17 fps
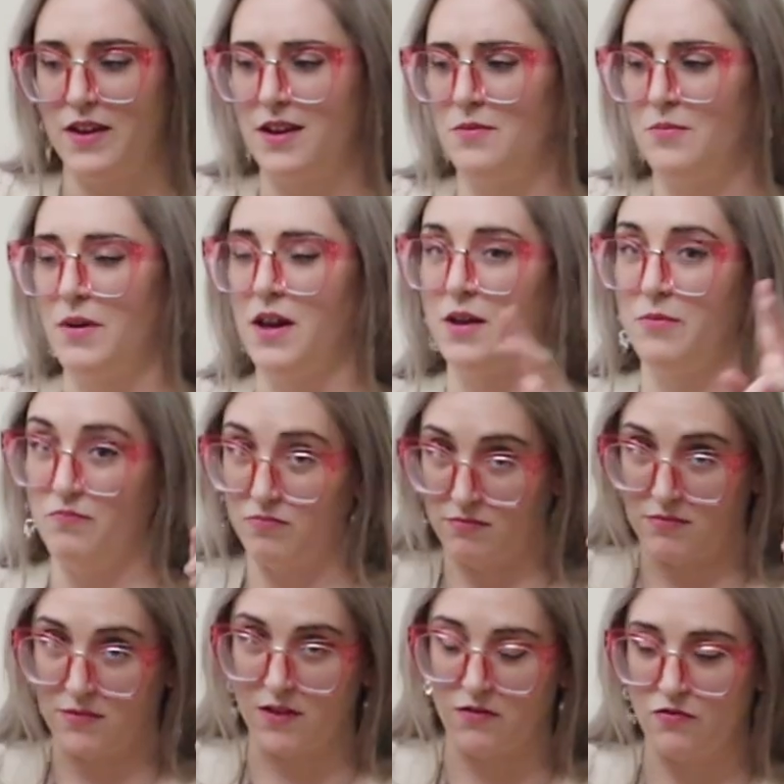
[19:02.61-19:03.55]
and my
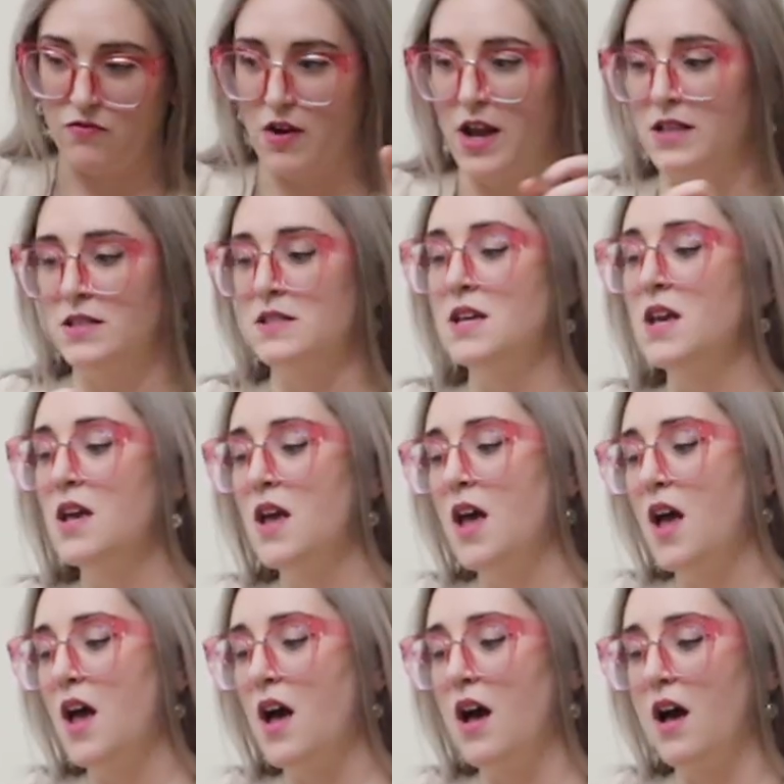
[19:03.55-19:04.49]
friends.
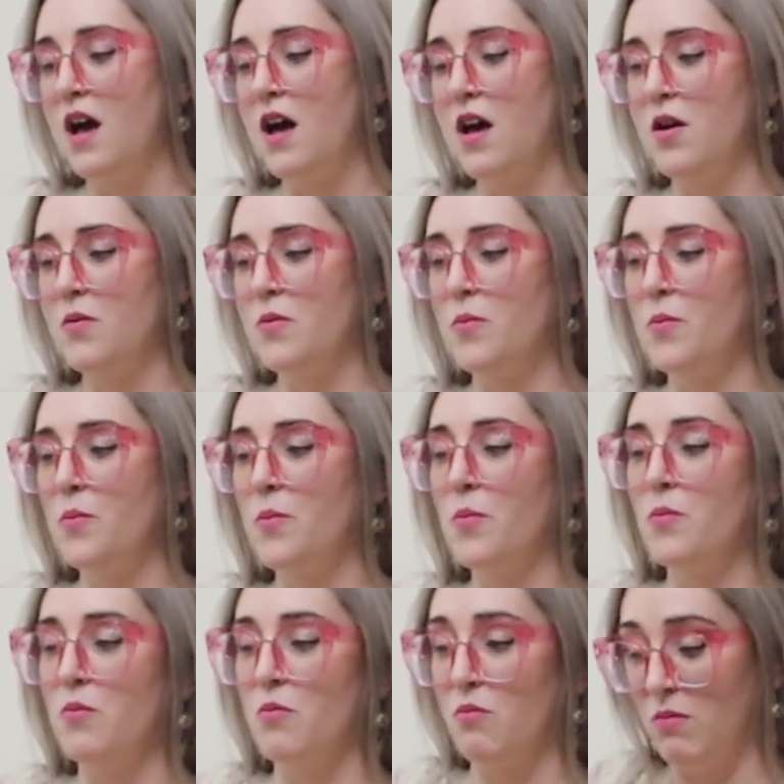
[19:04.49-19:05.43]

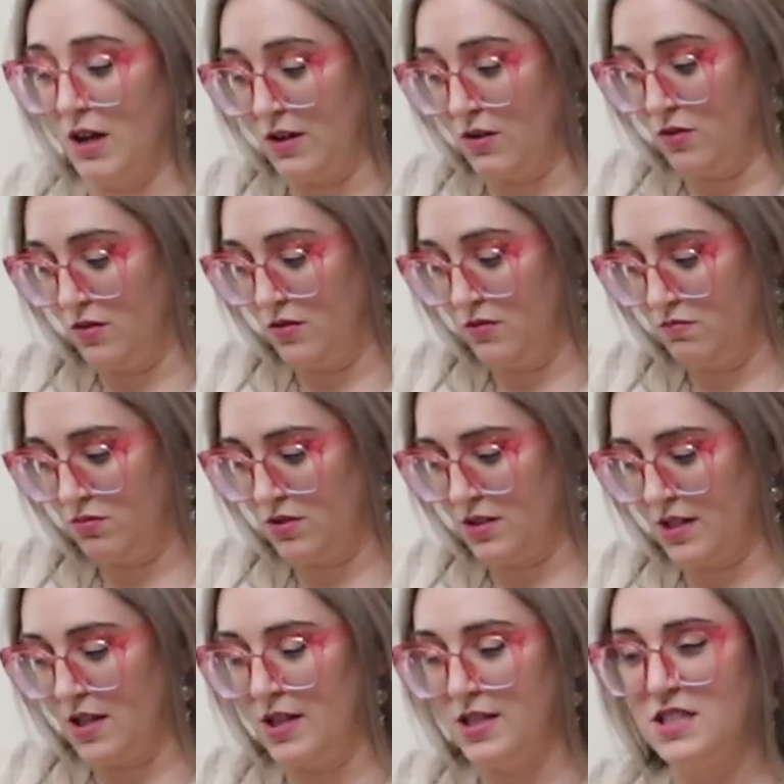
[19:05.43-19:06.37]
But, oh,
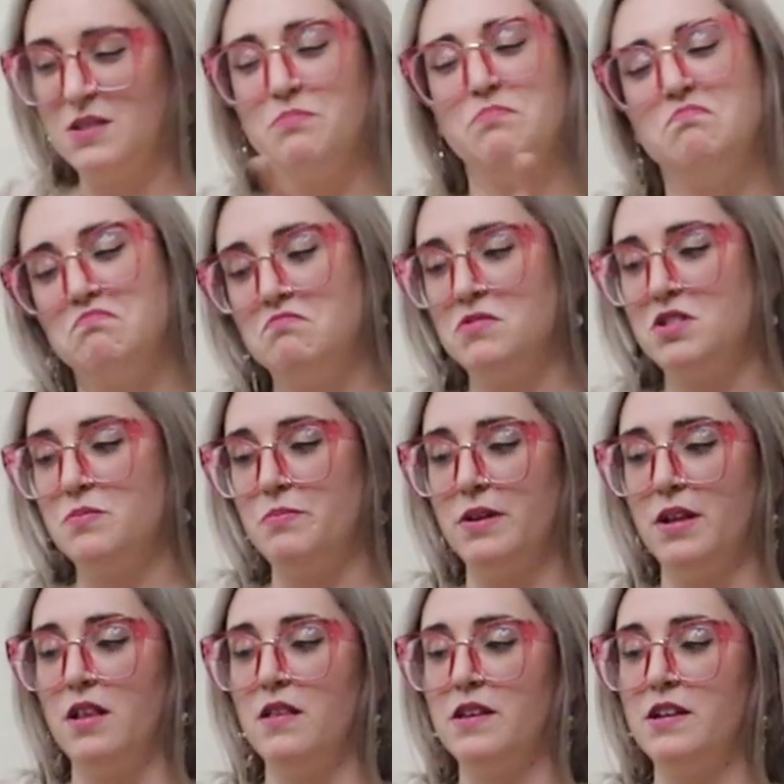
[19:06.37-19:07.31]

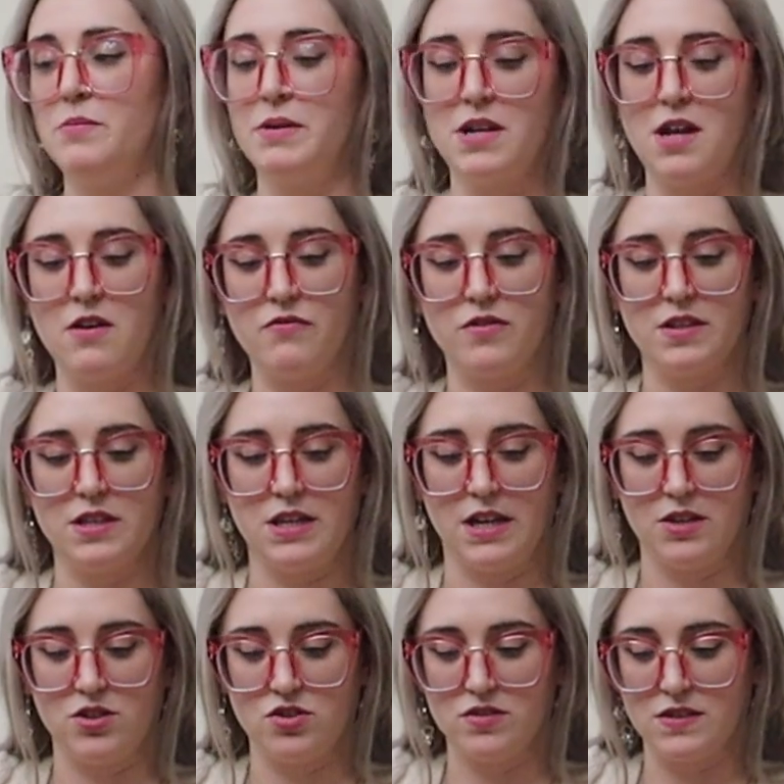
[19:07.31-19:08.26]
spill a little bit out for the
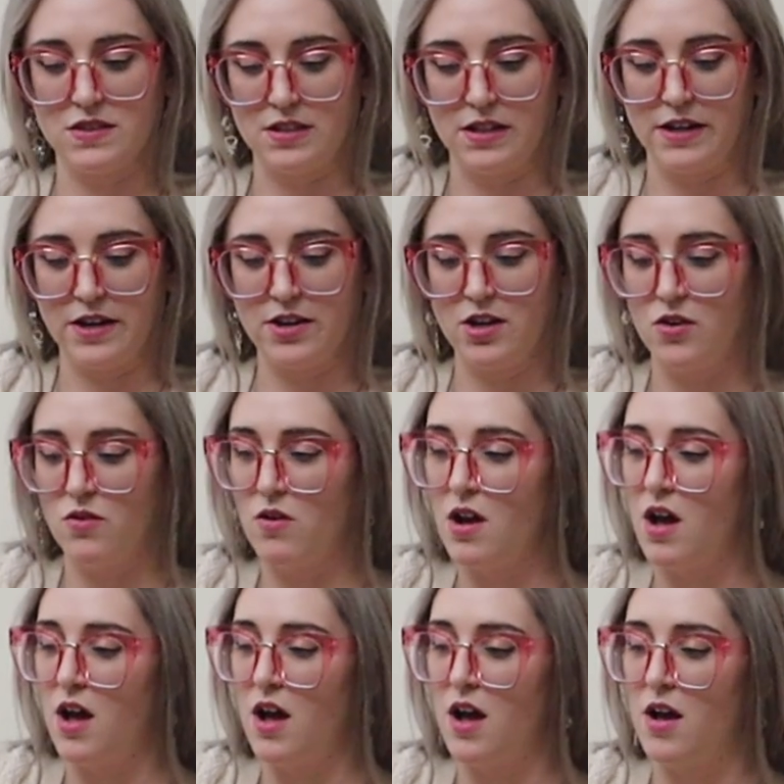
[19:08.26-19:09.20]
angel Salerno.
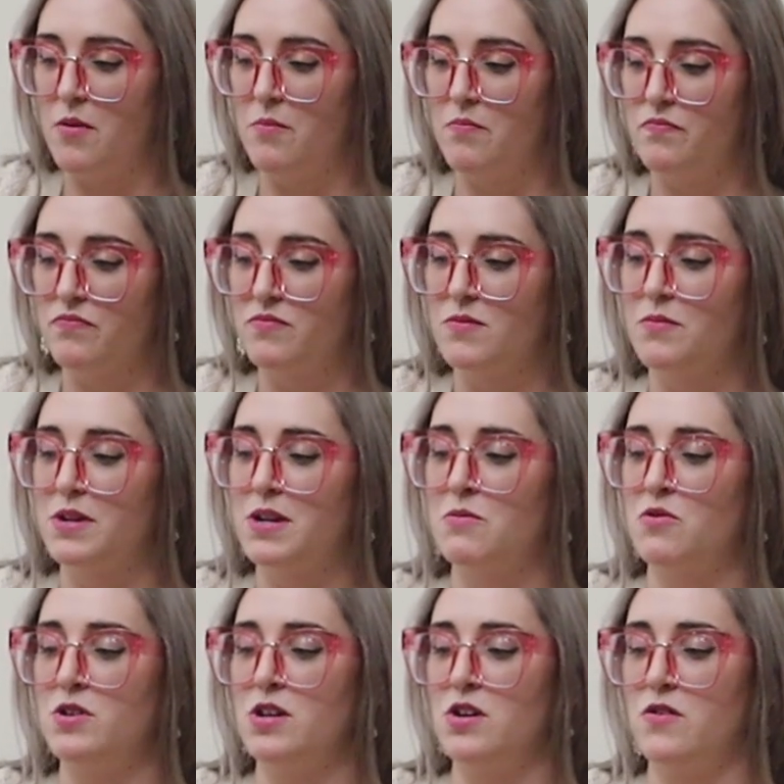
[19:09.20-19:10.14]
But
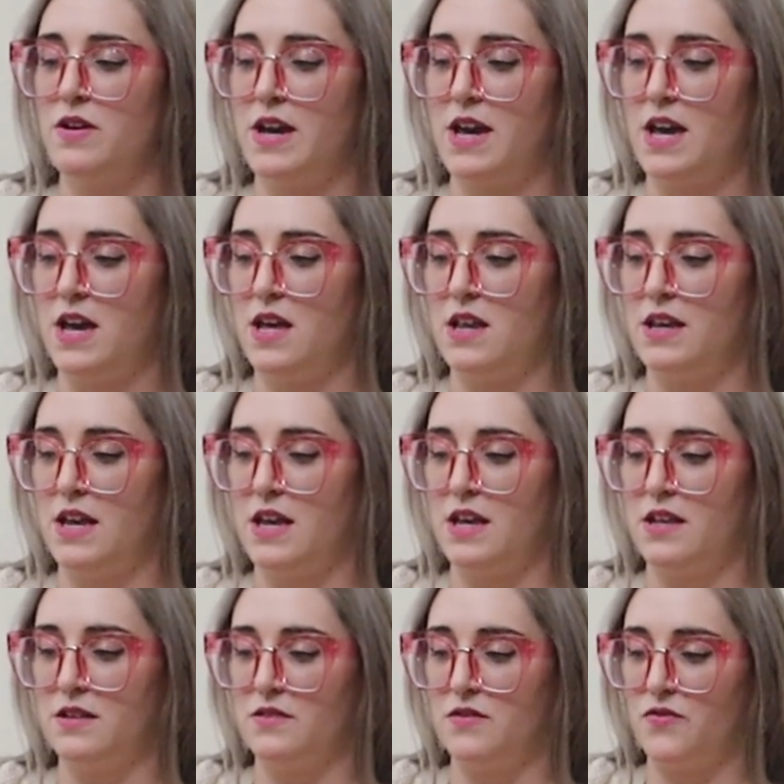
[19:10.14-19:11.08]
I'm going to go ahead
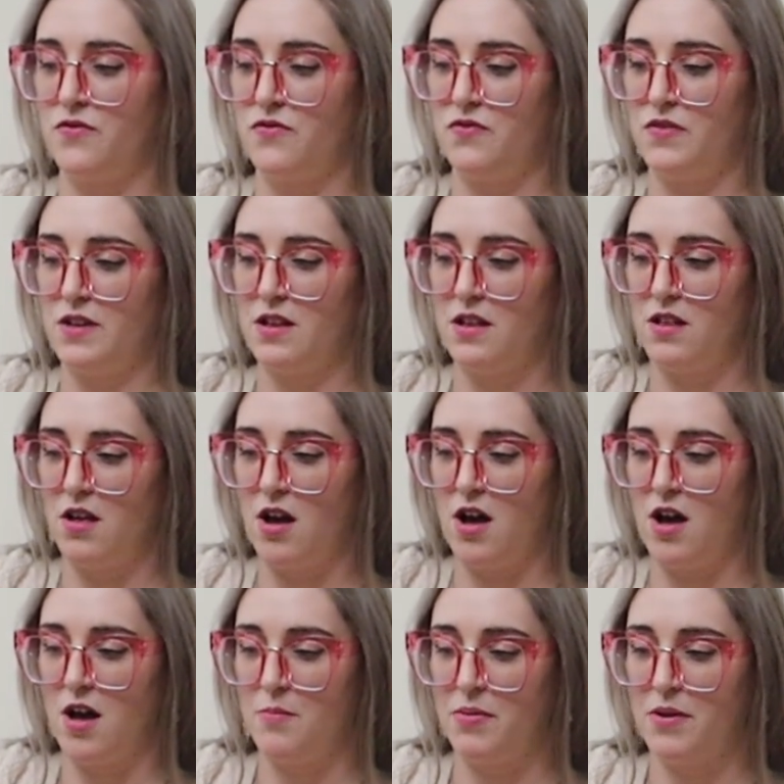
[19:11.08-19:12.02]
and fill
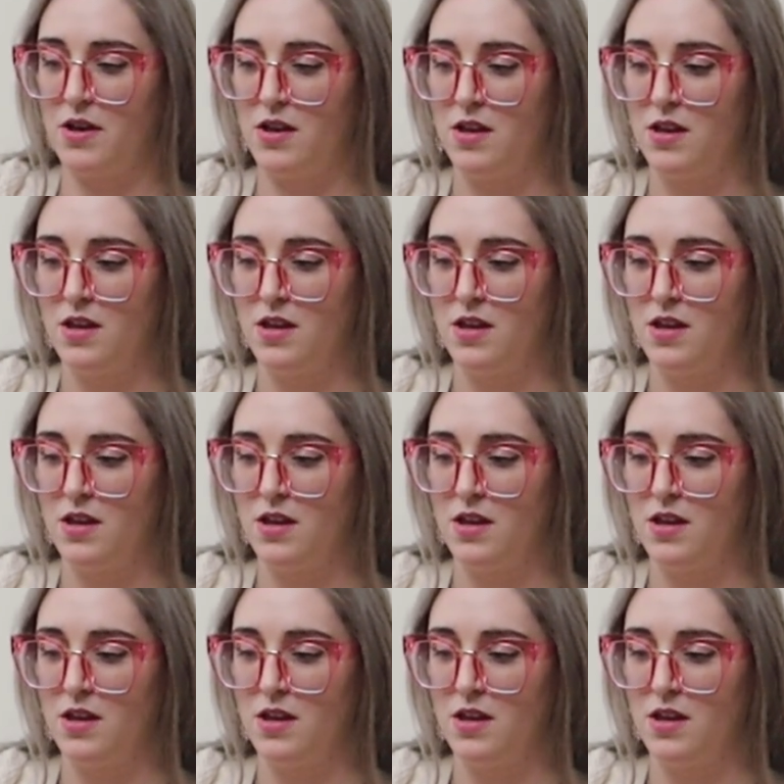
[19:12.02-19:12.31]
up